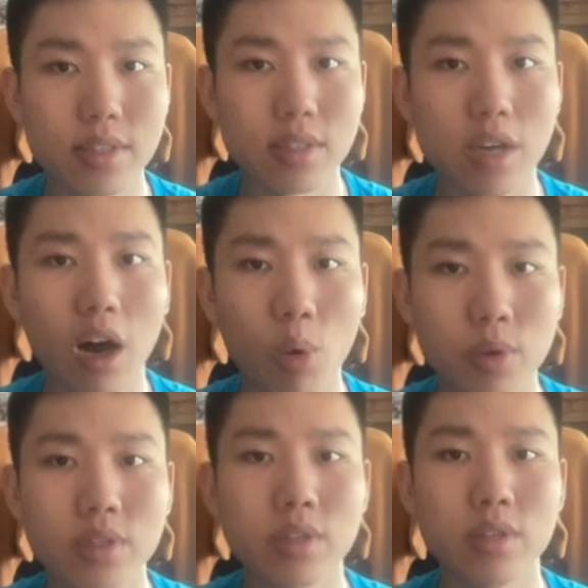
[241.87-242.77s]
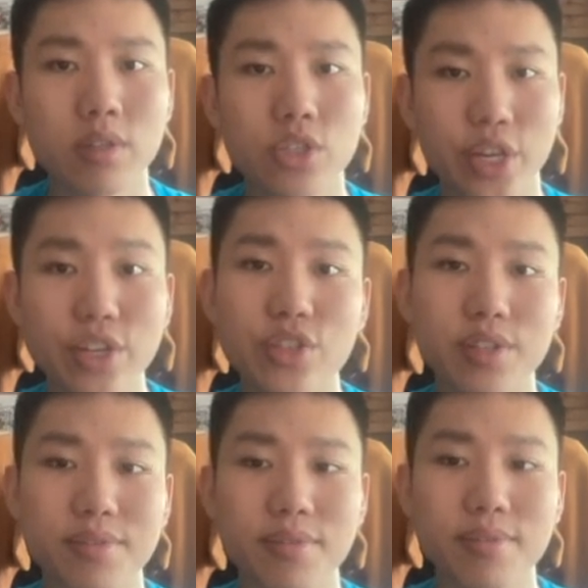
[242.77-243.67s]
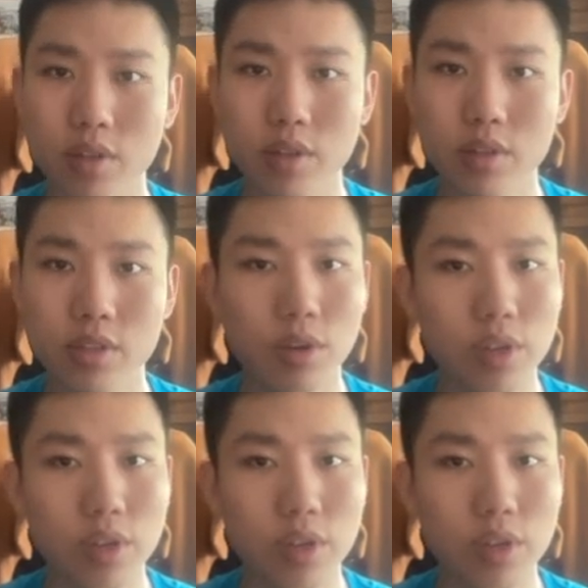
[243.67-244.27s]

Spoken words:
is always changing. So